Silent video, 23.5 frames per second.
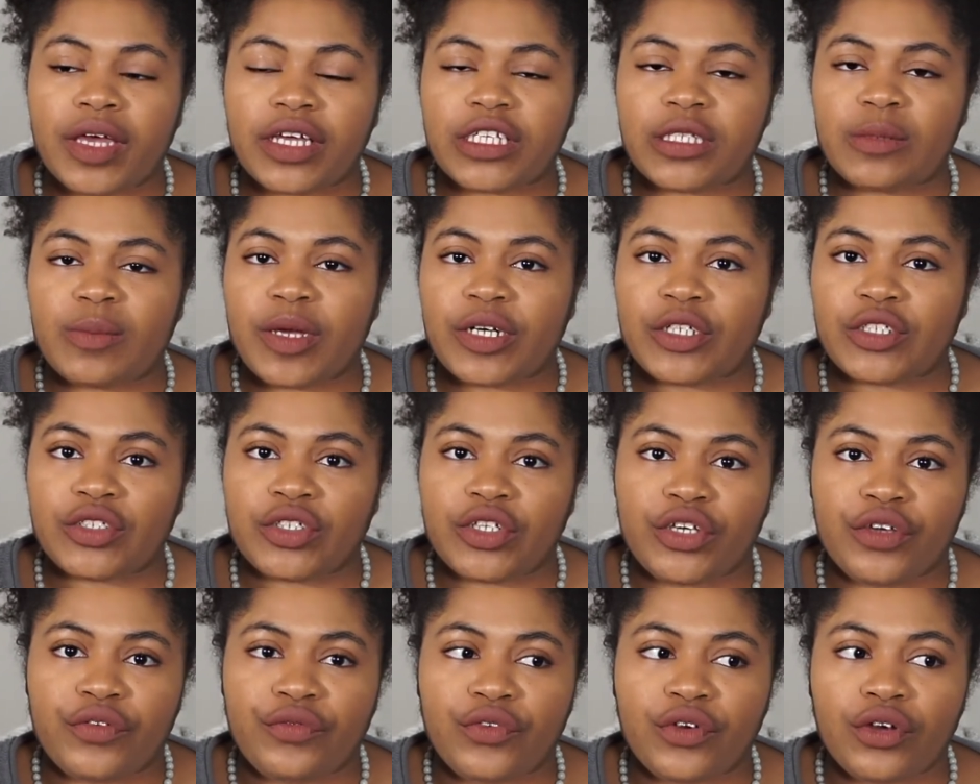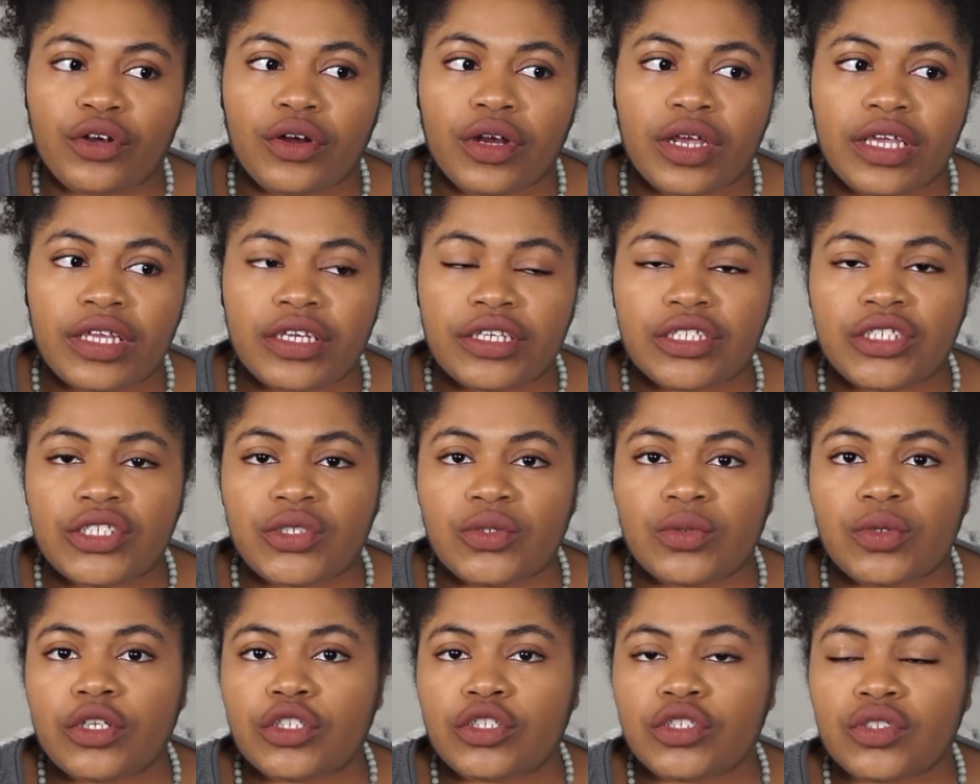especially if you're into
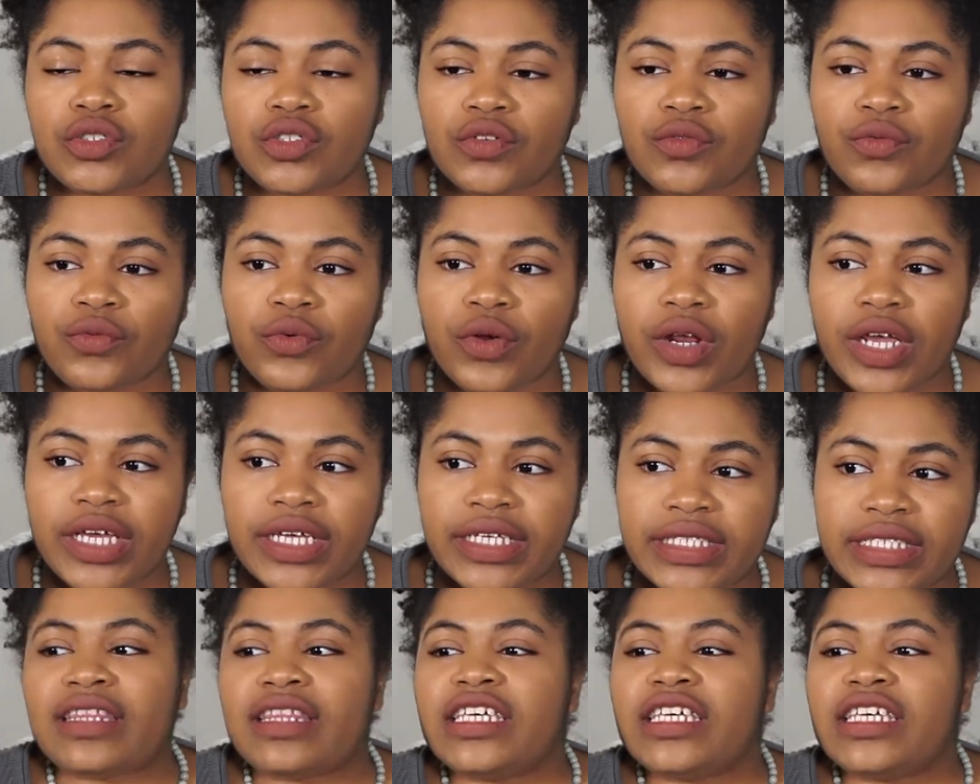issues of race.